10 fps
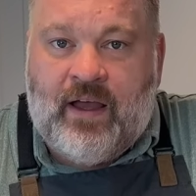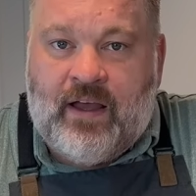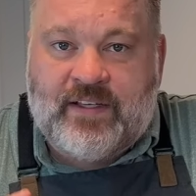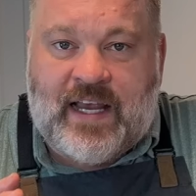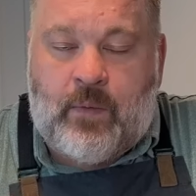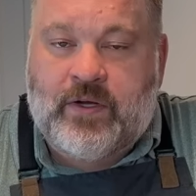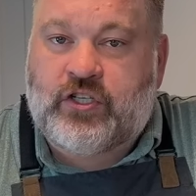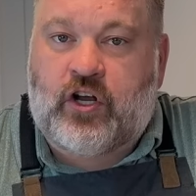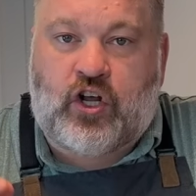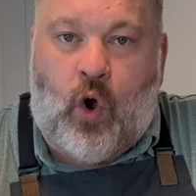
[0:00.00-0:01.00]
sandwich,
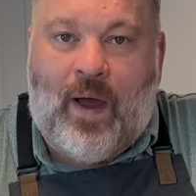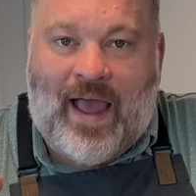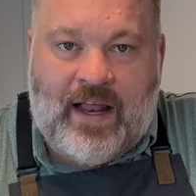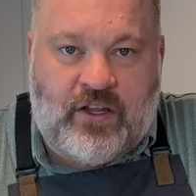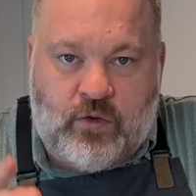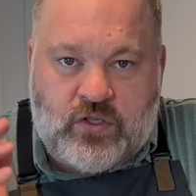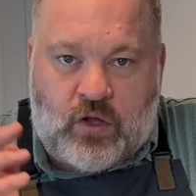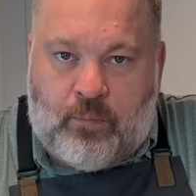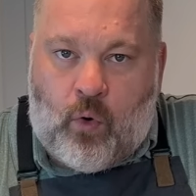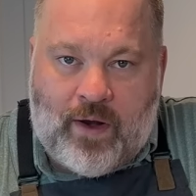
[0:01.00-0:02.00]
go ahead, use
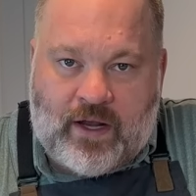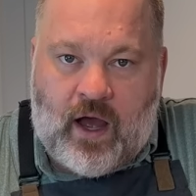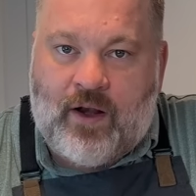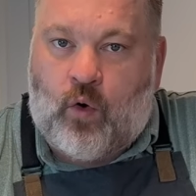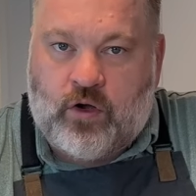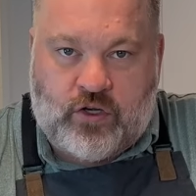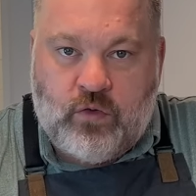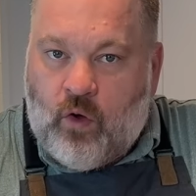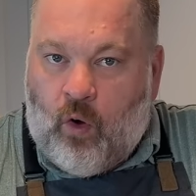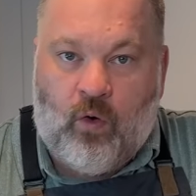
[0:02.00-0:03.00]
the point cut or do
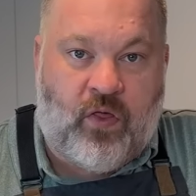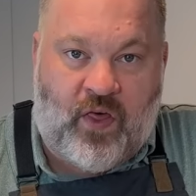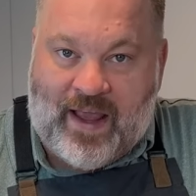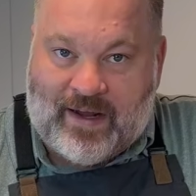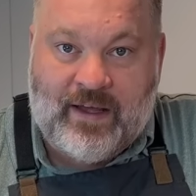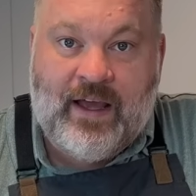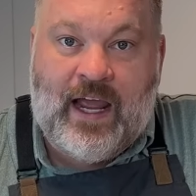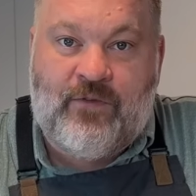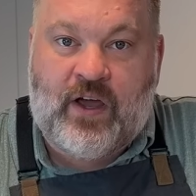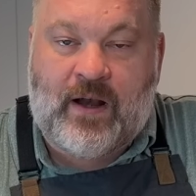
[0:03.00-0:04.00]
the whole thing.
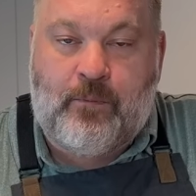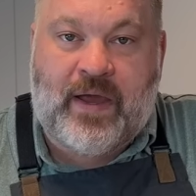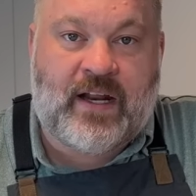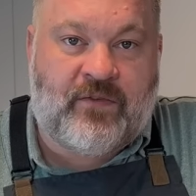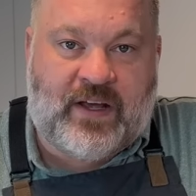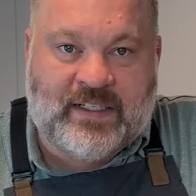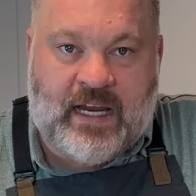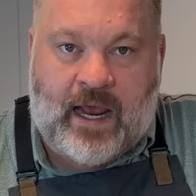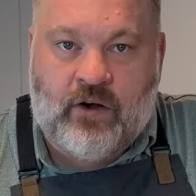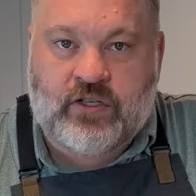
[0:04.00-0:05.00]
If you got a big enough
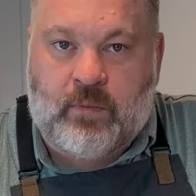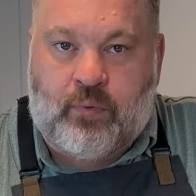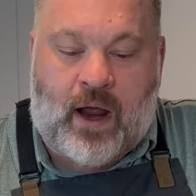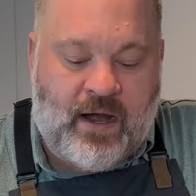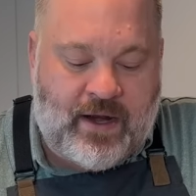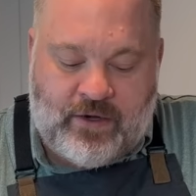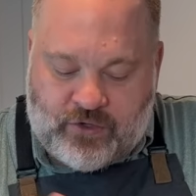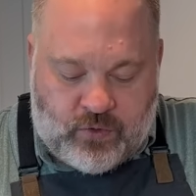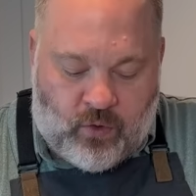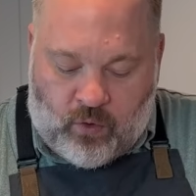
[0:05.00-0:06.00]
container to brine it in,
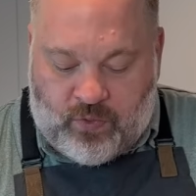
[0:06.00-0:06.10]
do the whole